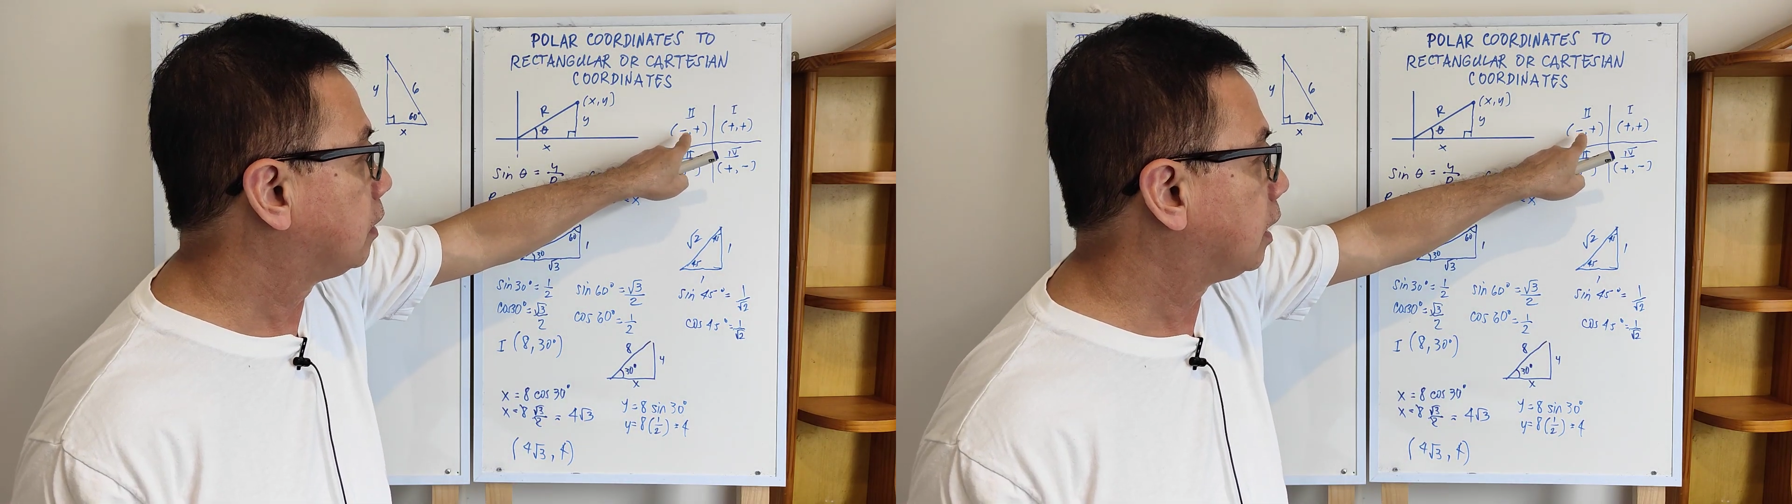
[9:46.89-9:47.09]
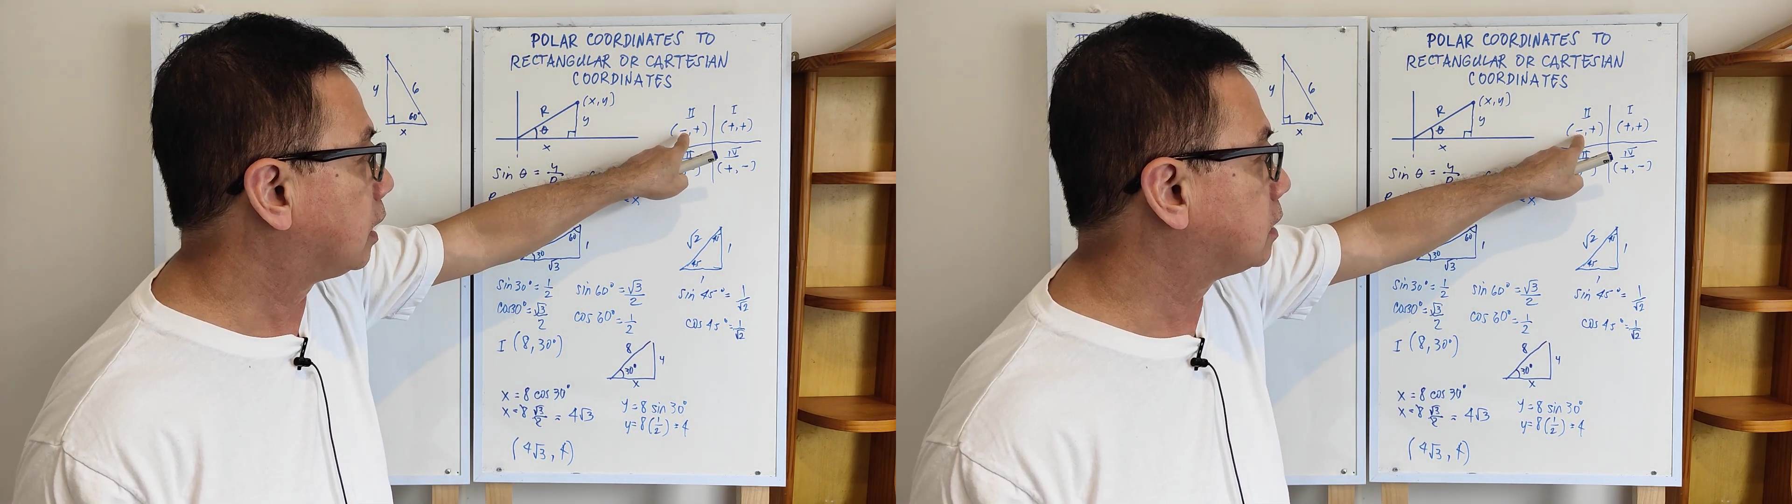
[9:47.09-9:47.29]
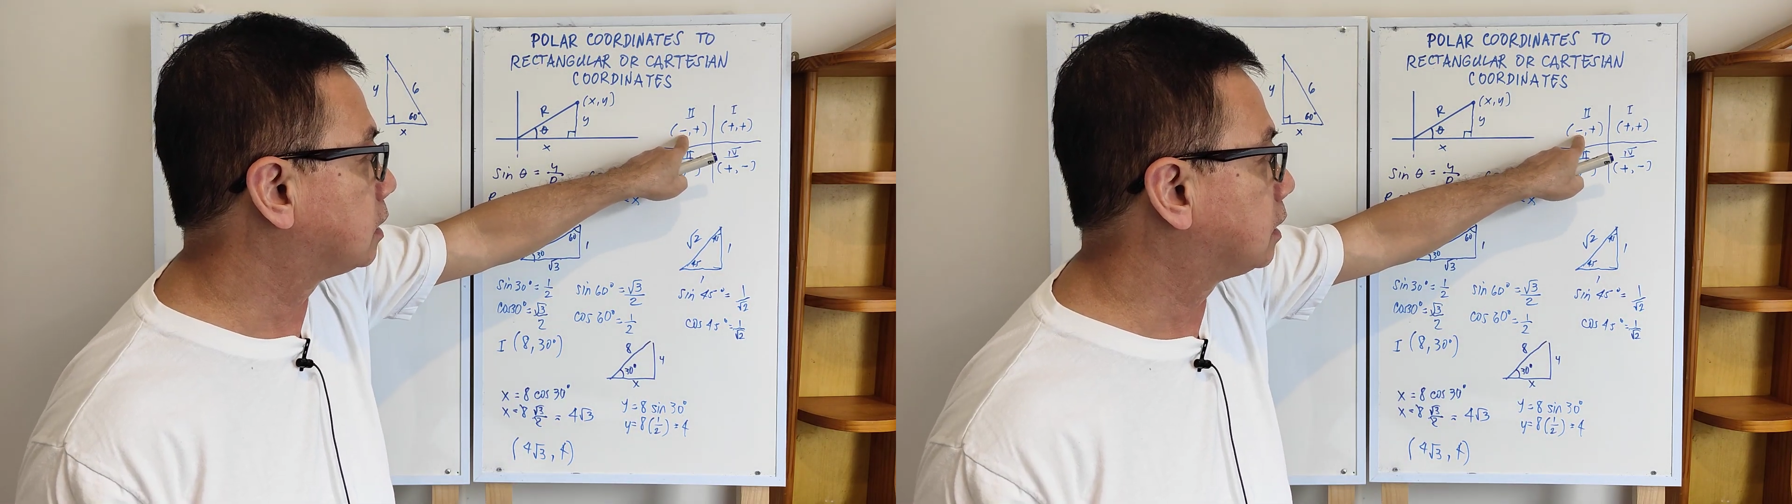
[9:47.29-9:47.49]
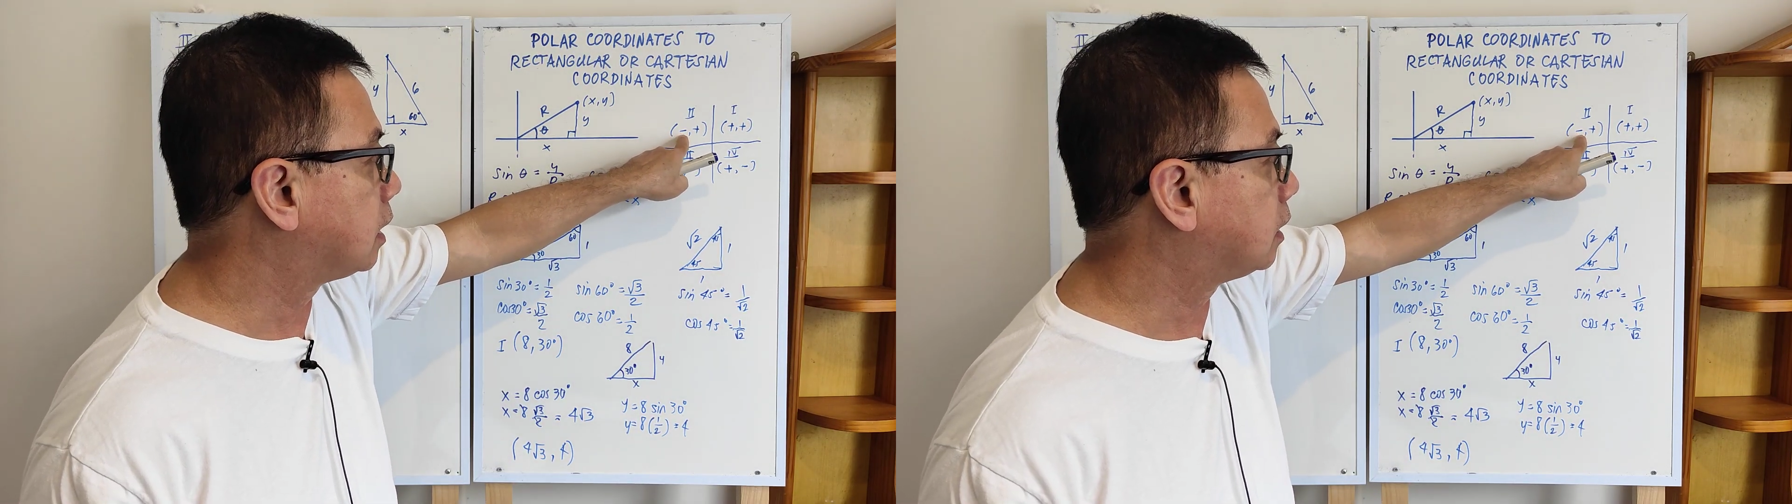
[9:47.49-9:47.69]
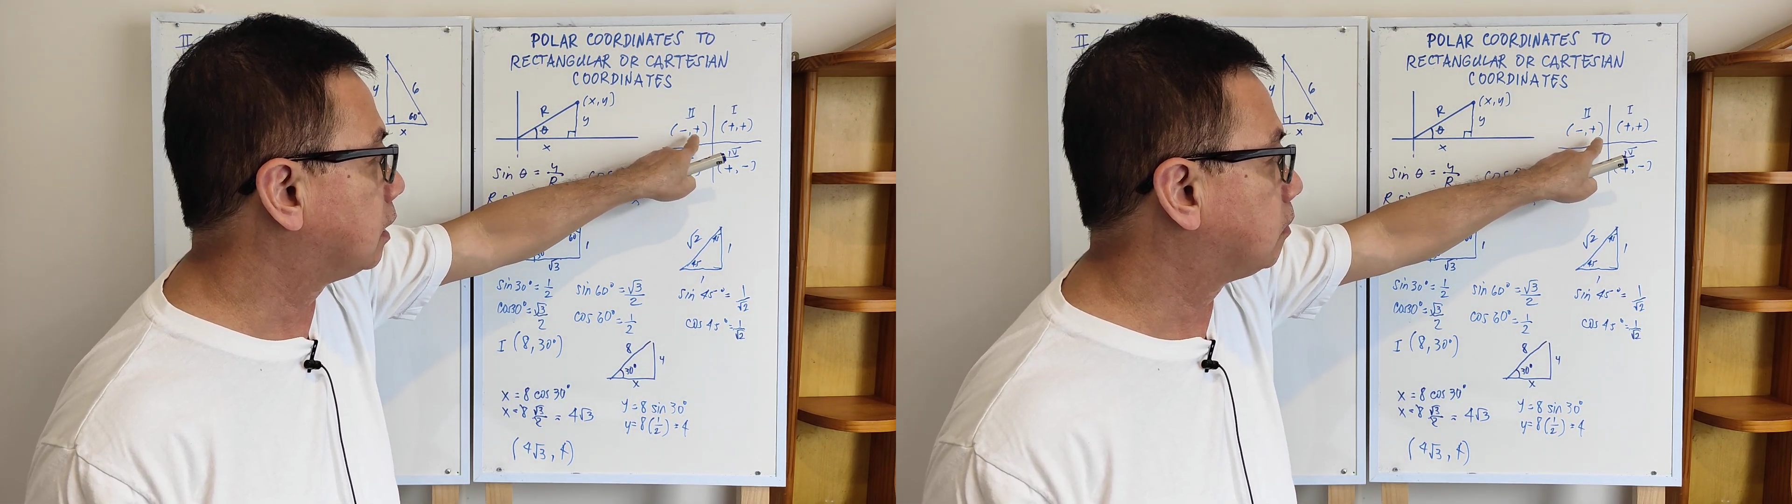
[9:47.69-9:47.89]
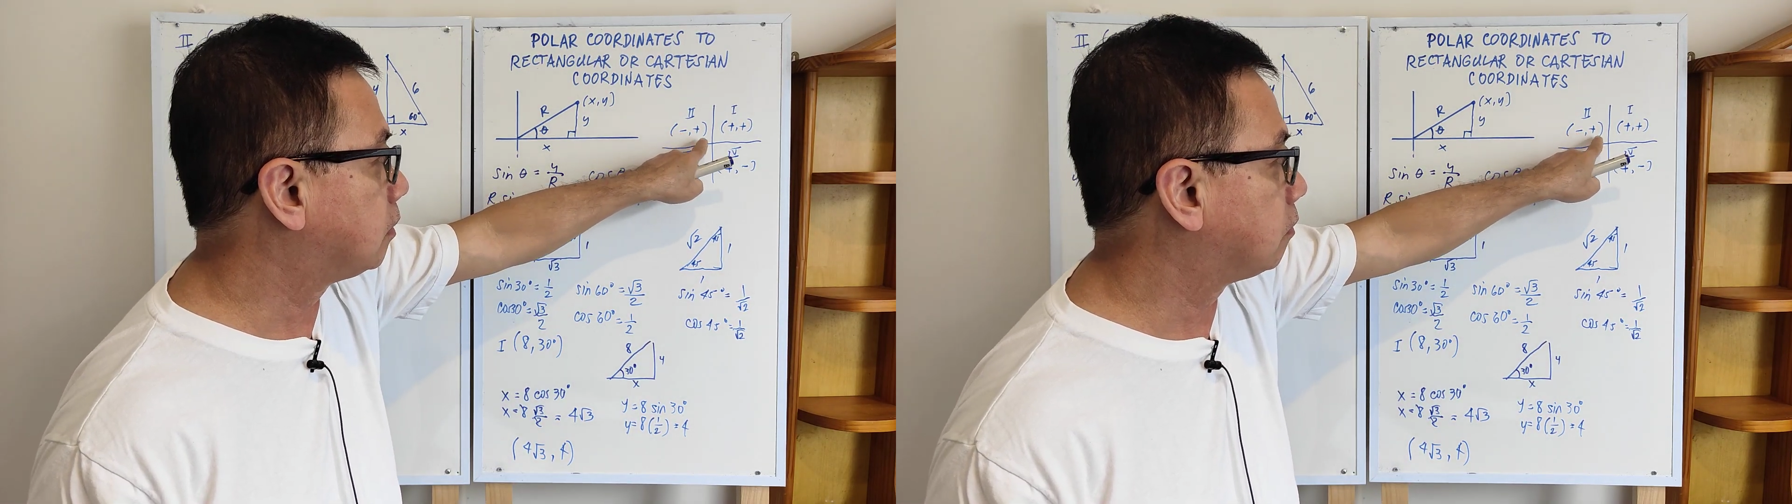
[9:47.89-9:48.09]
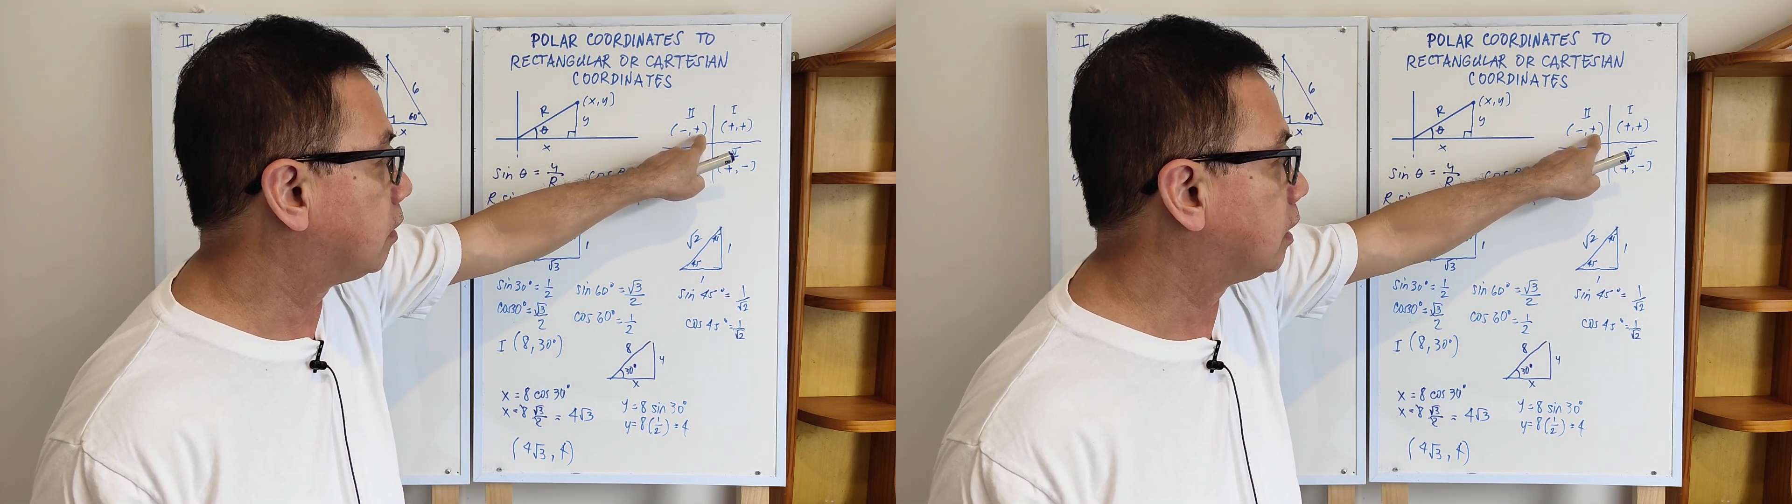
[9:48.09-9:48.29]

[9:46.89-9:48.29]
x is negative, your y